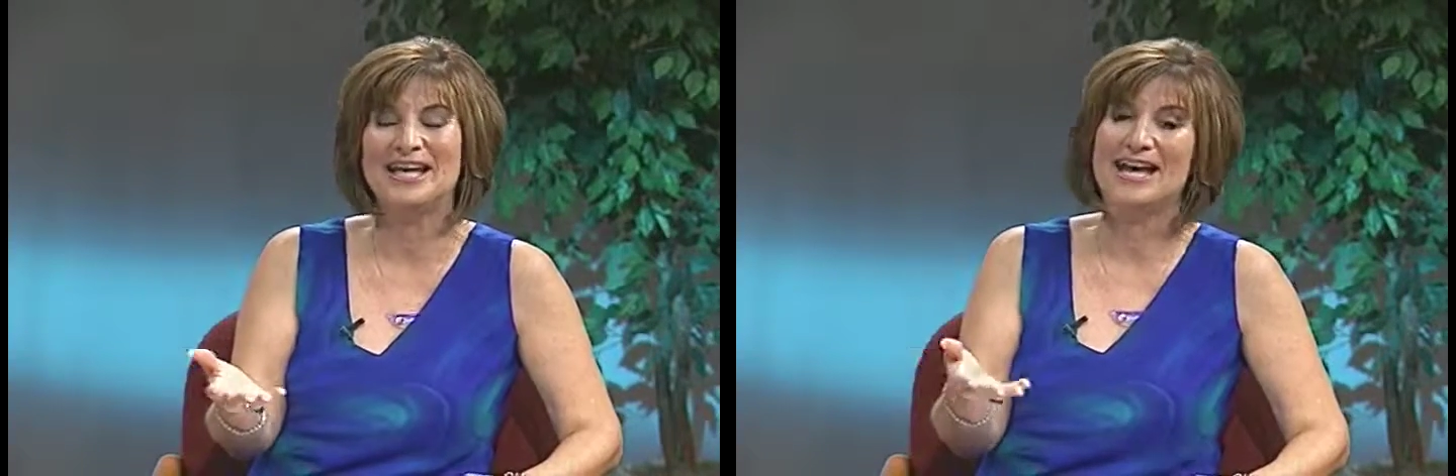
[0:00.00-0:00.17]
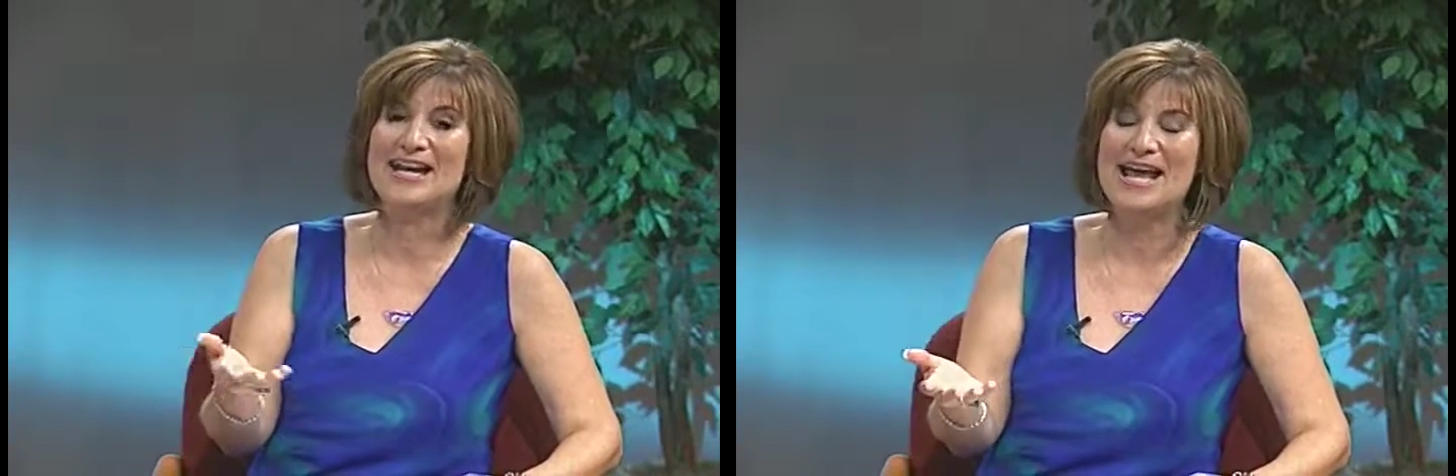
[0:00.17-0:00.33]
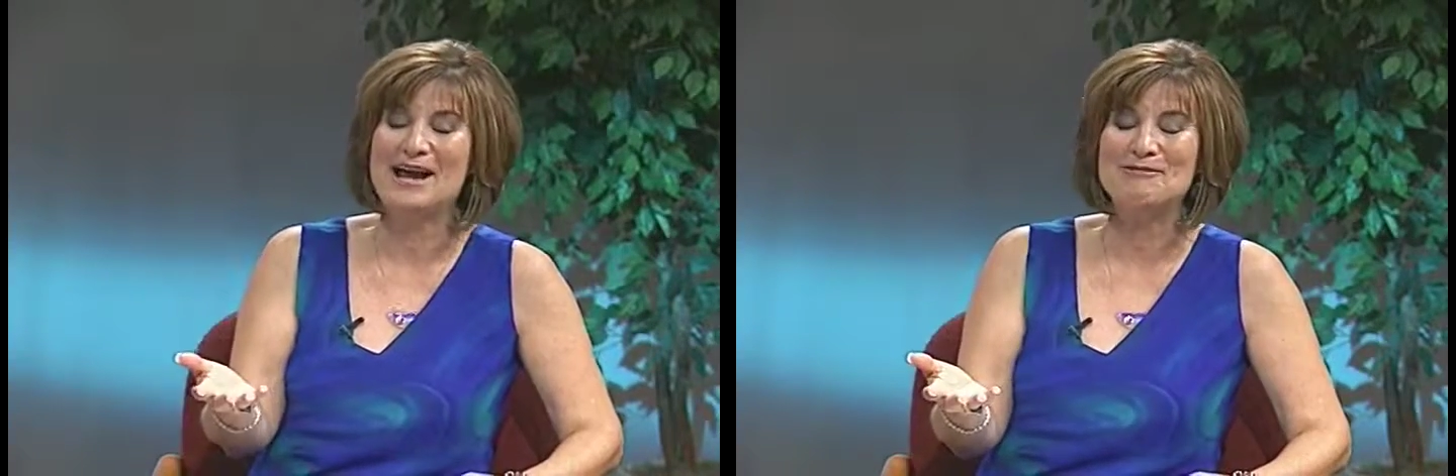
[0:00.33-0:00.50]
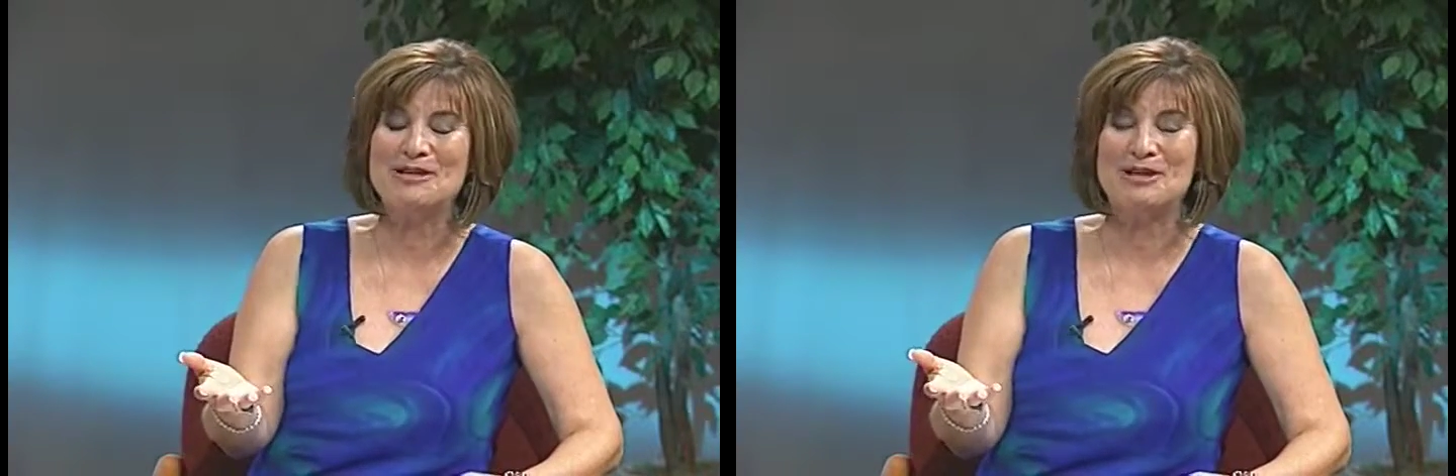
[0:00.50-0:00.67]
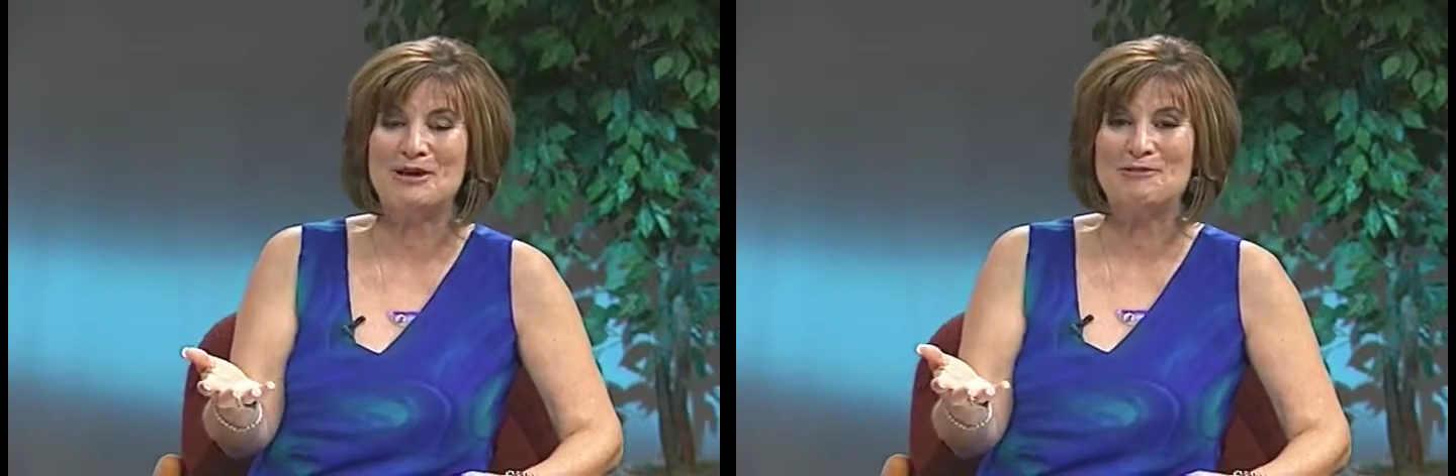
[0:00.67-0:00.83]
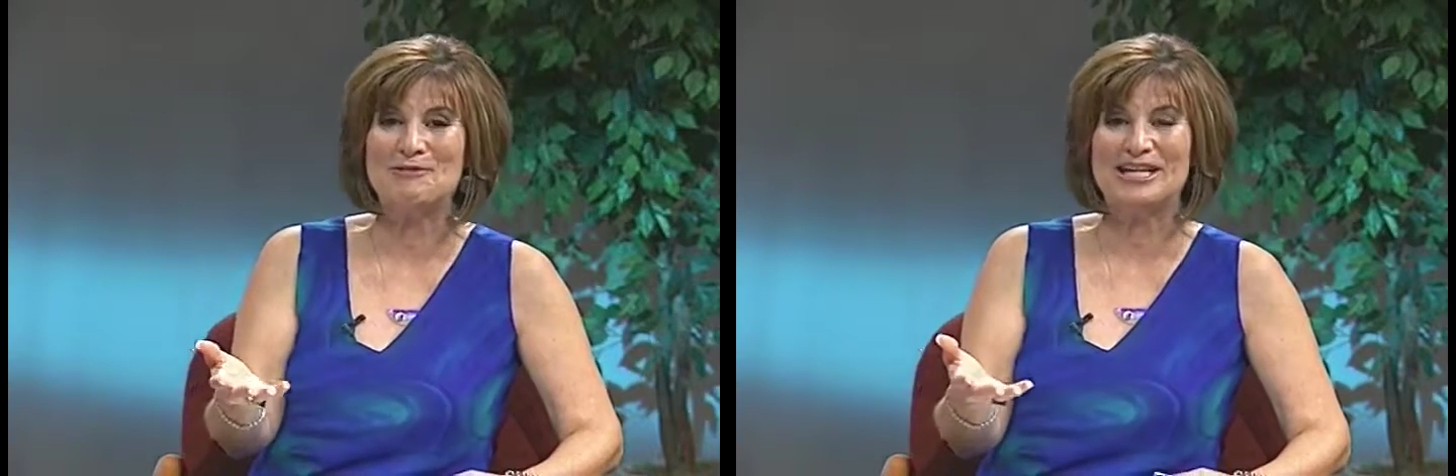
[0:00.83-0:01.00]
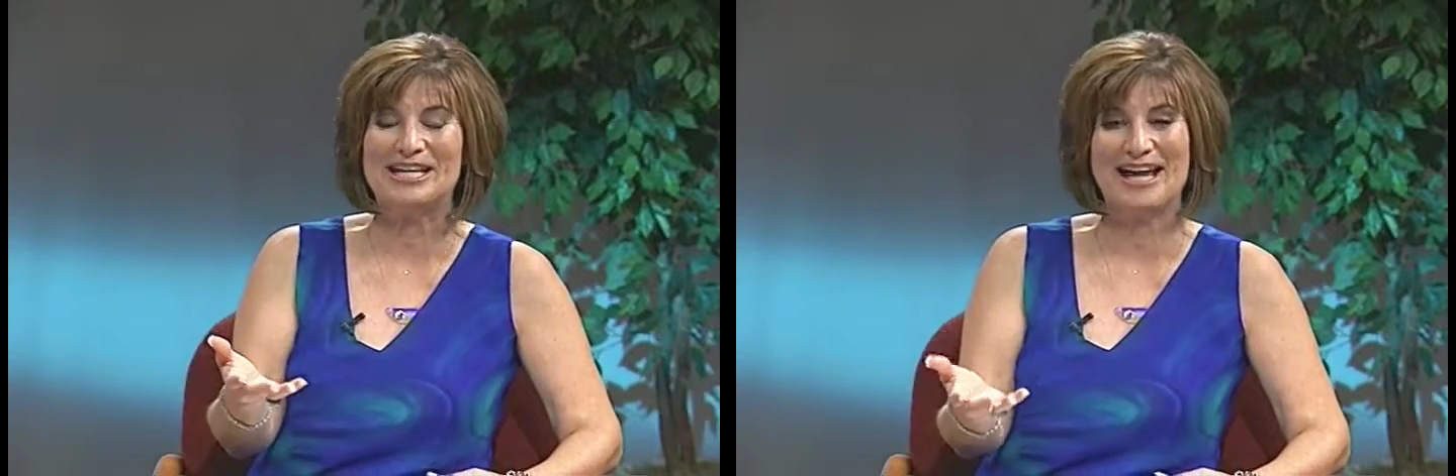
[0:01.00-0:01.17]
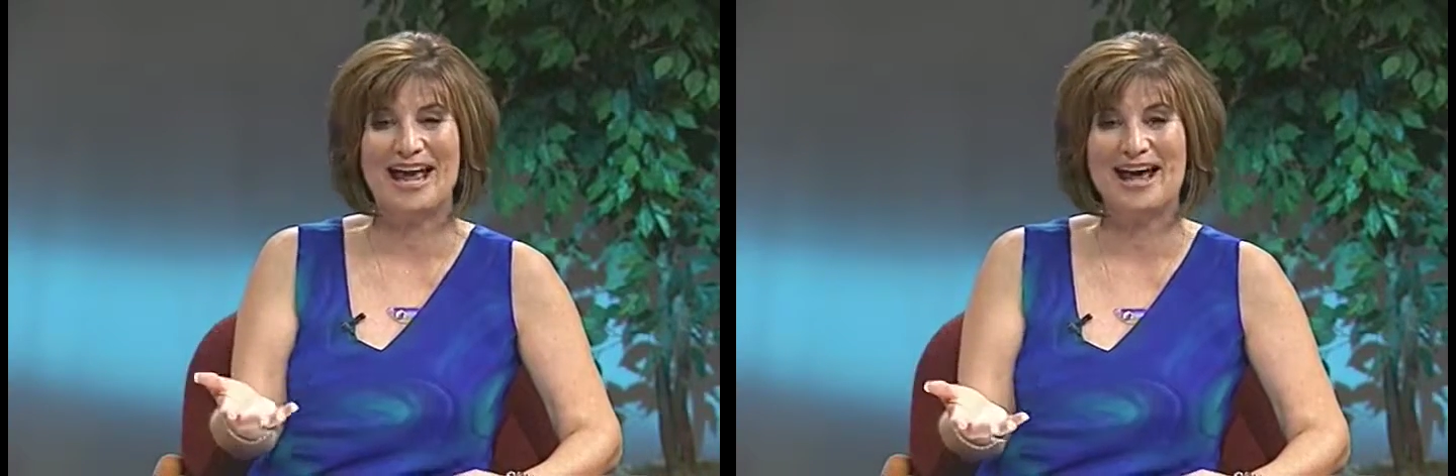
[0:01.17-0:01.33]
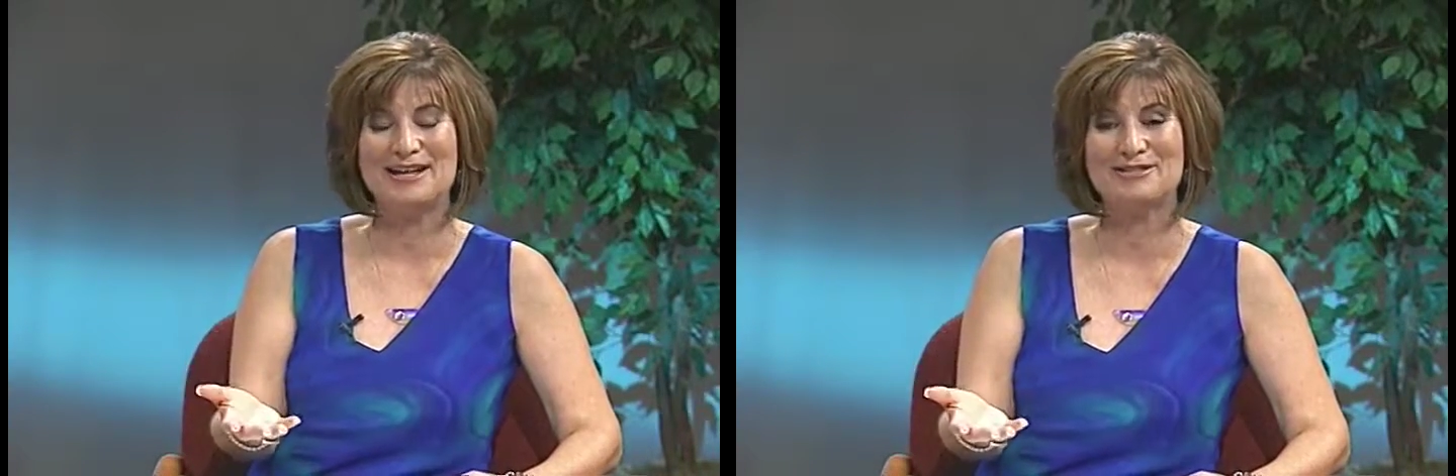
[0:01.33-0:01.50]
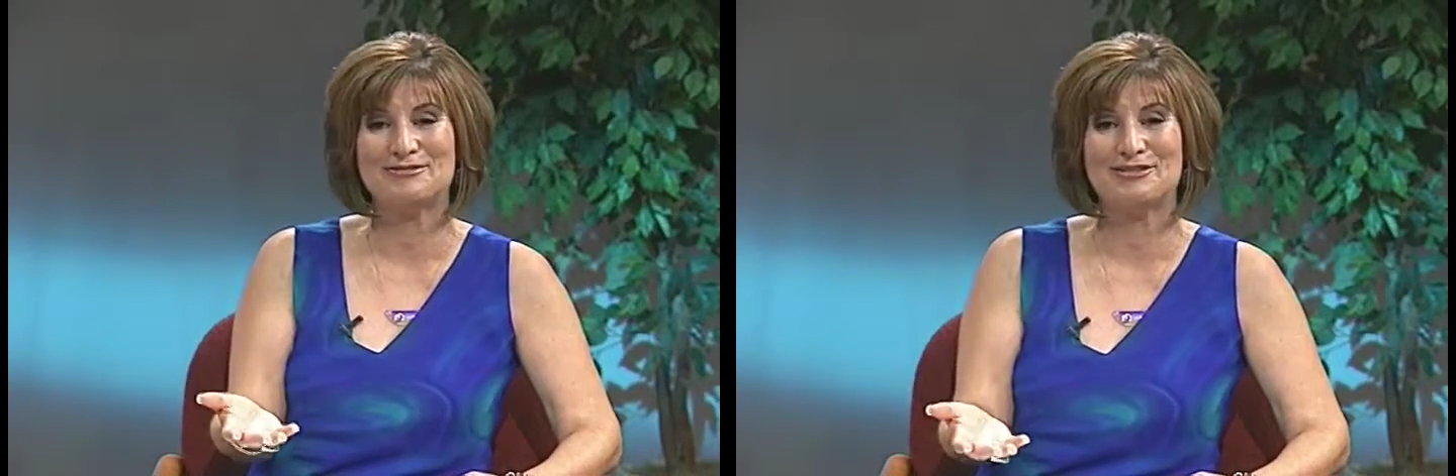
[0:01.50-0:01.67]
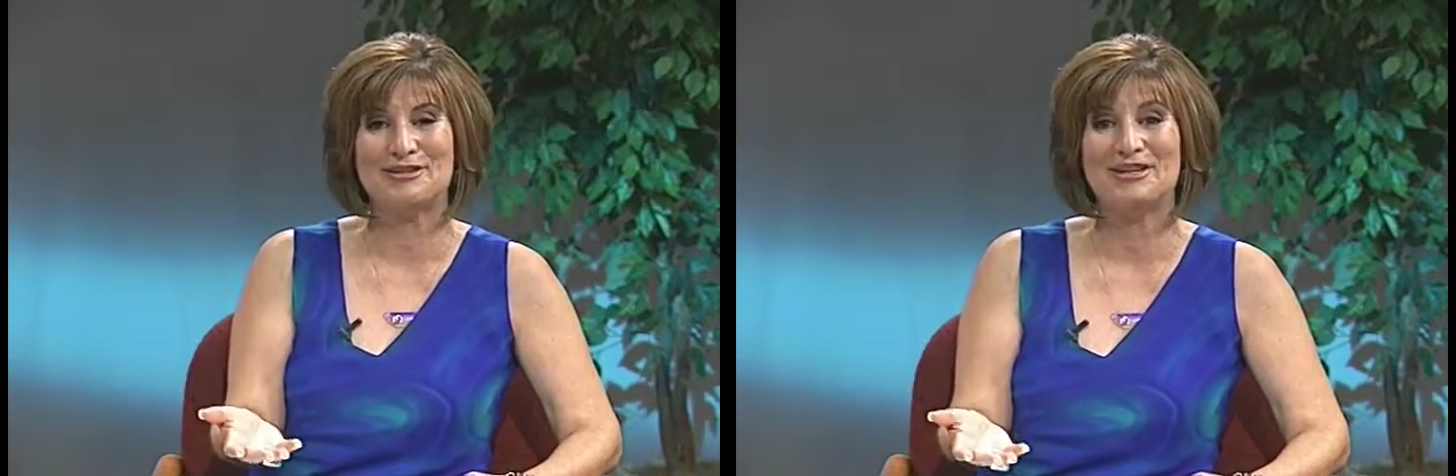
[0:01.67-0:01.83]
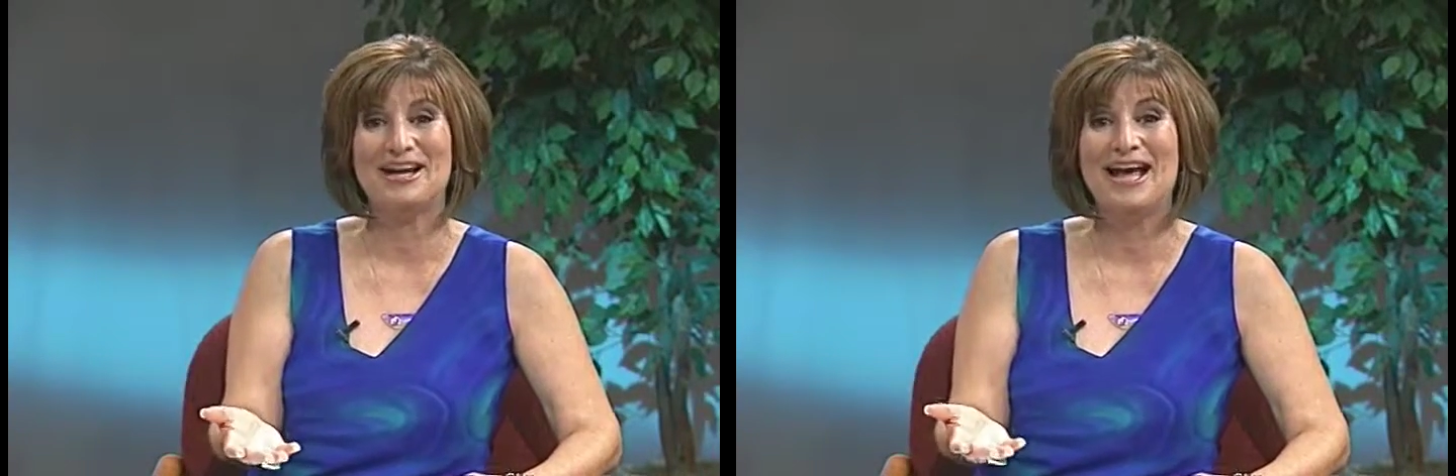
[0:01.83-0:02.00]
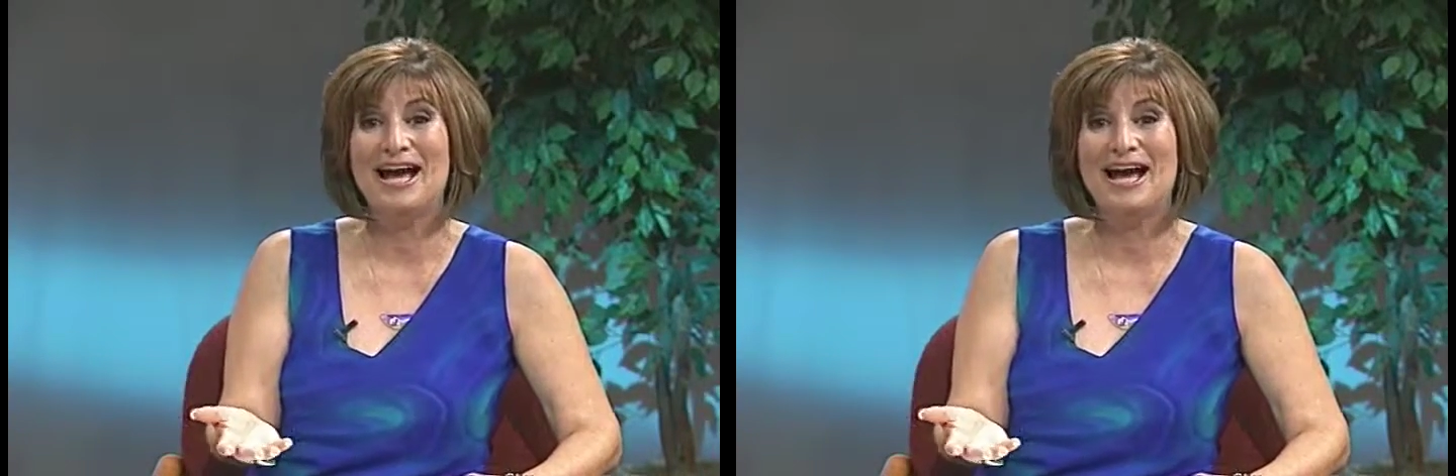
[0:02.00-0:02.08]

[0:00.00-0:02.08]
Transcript: And now we know we can ask for